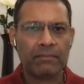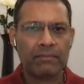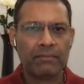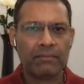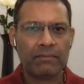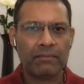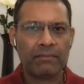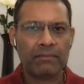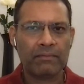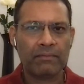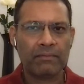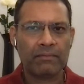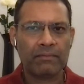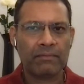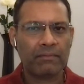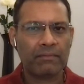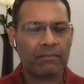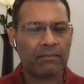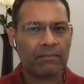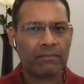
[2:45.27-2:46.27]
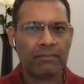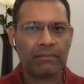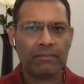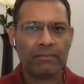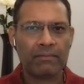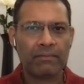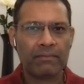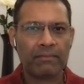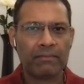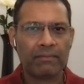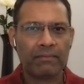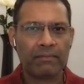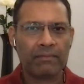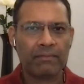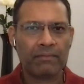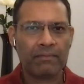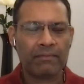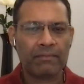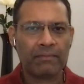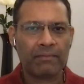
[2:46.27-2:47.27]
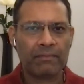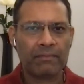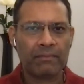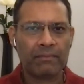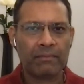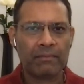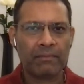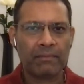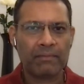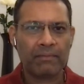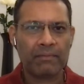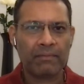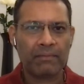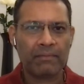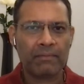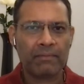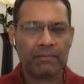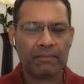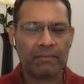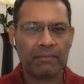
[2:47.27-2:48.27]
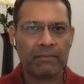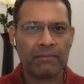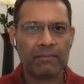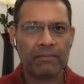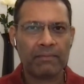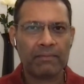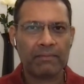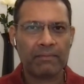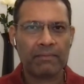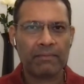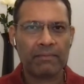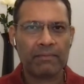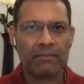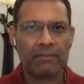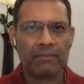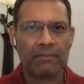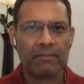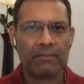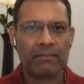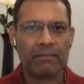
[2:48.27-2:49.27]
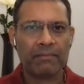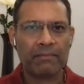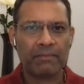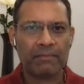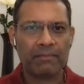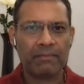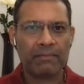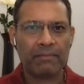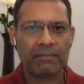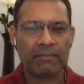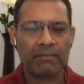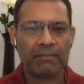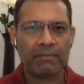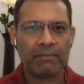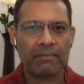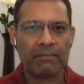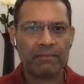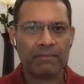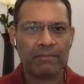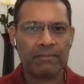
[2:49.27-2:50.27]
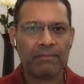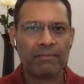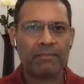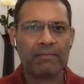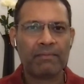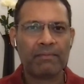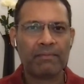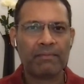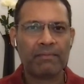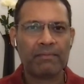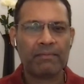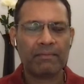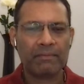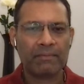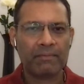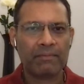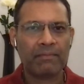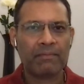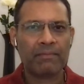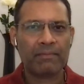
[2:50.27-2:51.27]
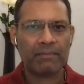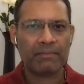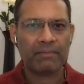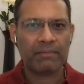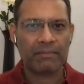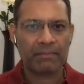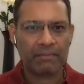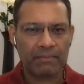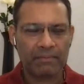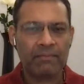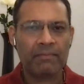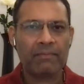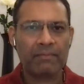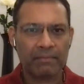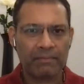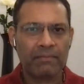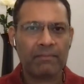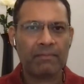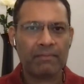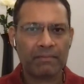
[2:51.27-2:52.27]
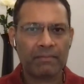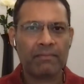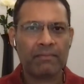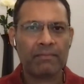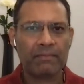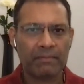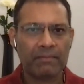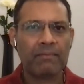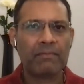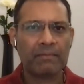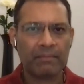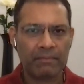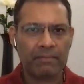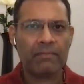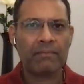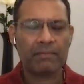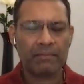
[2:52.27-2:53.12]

(silent)